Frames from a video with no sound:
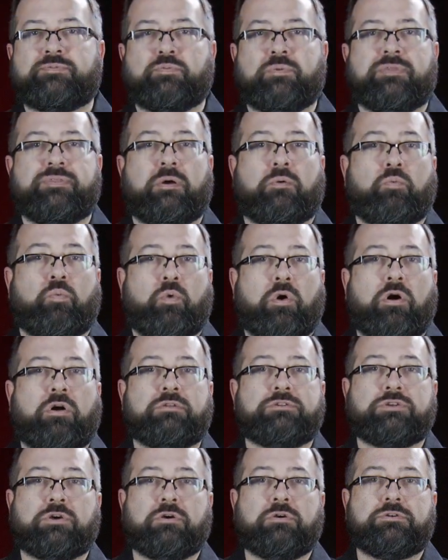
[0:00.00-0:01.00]
comes with a
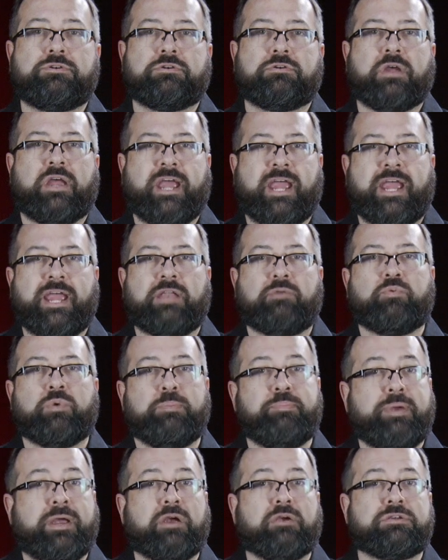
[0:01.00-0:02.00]
wall charger and
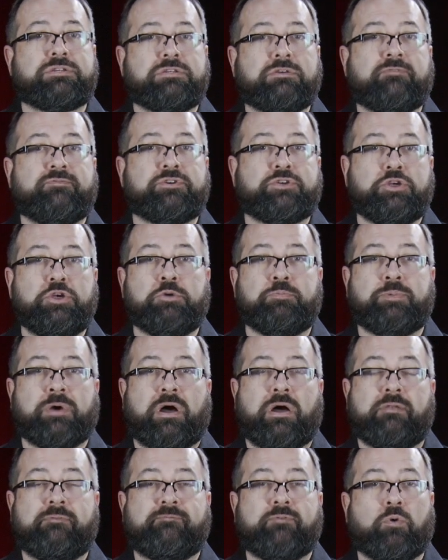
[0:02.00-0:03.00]
repair service
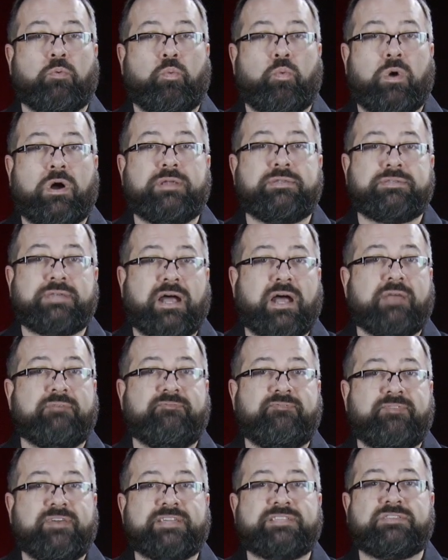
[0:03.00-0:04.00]
coupon for
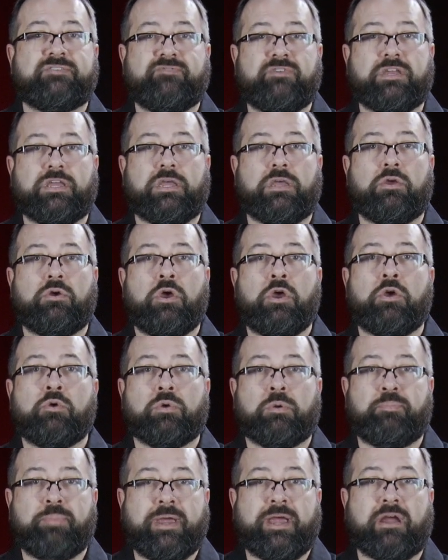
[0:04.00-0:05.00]
one-time fixed fee
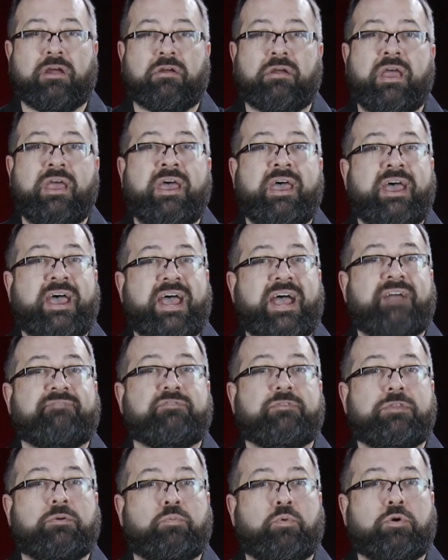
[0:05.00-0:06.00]
repair
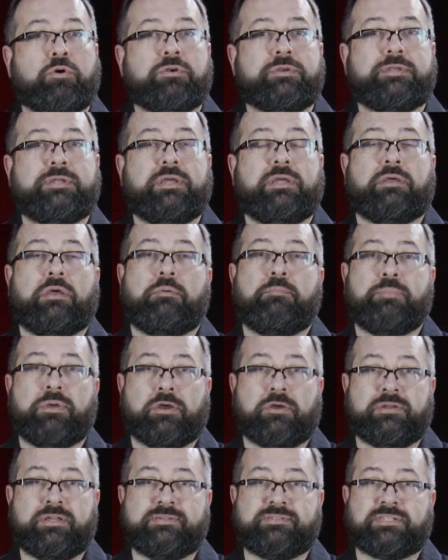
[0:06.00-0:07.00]
after the warranty
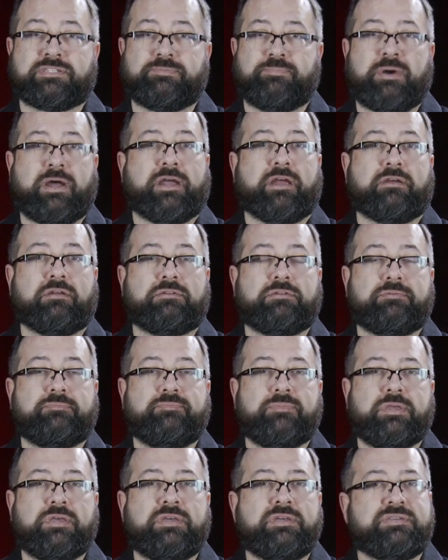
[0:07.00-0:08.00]
period has expired.
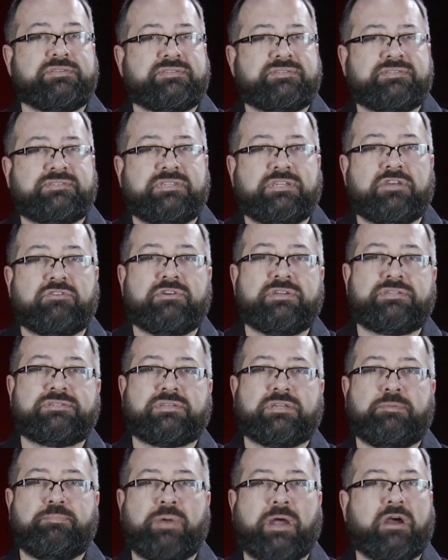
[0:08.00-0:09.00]

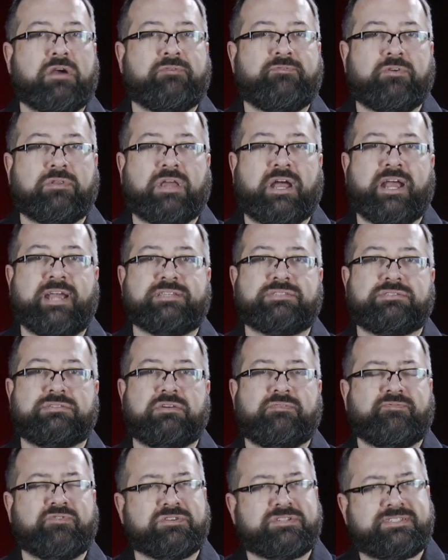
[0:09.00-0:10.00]
Seriously powerful
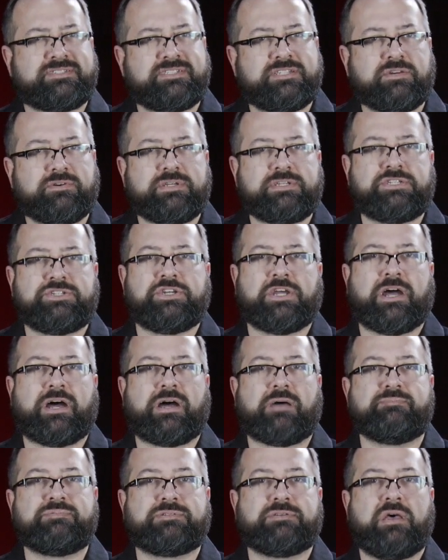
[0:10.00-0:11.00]
lights for serious
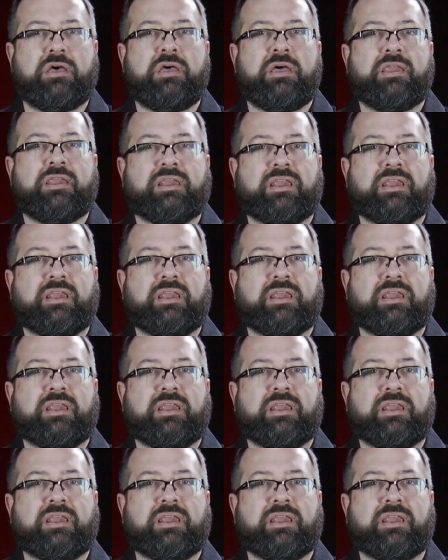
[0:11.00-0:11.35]
jobs.